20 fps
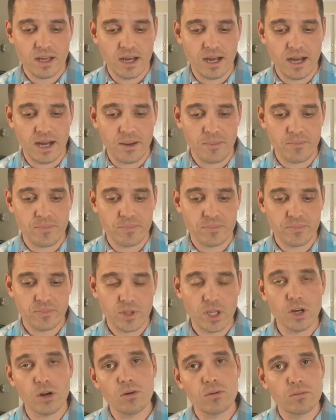um,
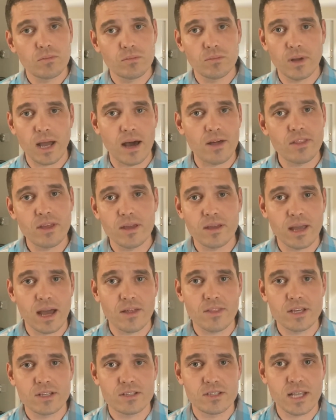you know, how they
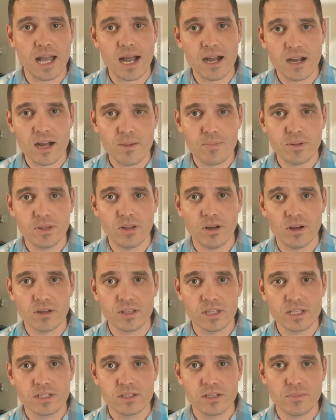how they stack up
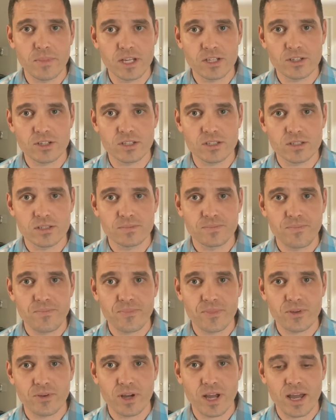along these dimensions.
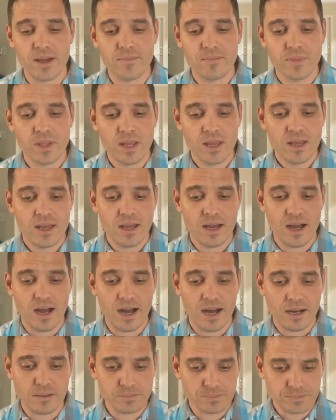Okay.
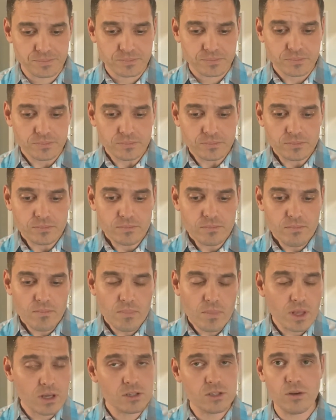Um,
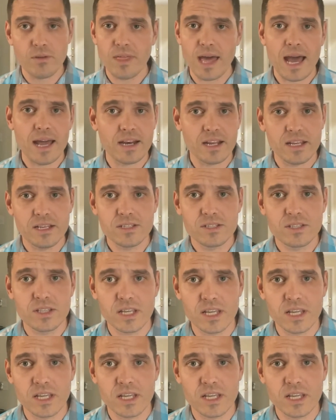so that is